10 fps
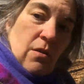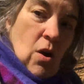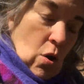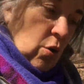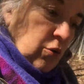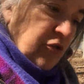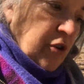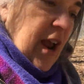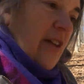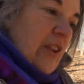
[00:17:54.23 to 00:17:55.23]
owns
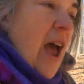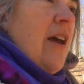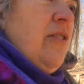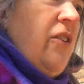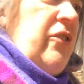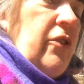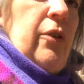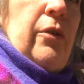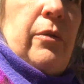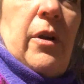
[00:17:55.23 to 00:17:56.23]
or has access
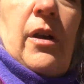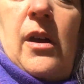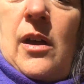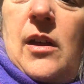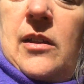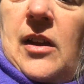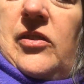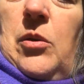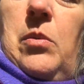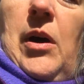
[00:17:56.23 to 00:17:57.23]
to,
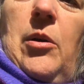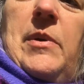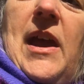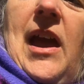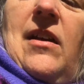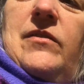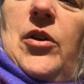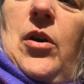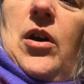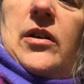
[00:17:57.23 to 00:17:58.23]
that's a well-behaved
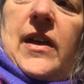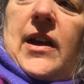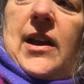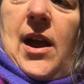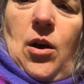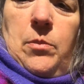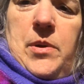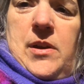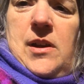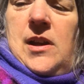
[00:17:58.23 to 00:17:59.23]
dog that can help
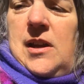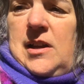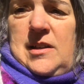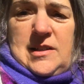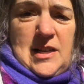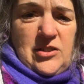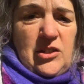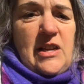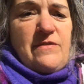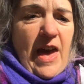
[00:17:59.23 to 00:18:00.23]
teach,
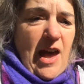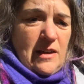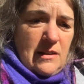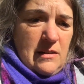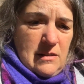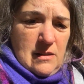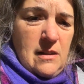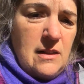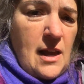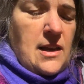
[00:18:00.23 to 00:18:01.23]
leave that,
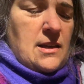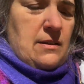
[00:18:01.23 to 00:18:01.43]
thank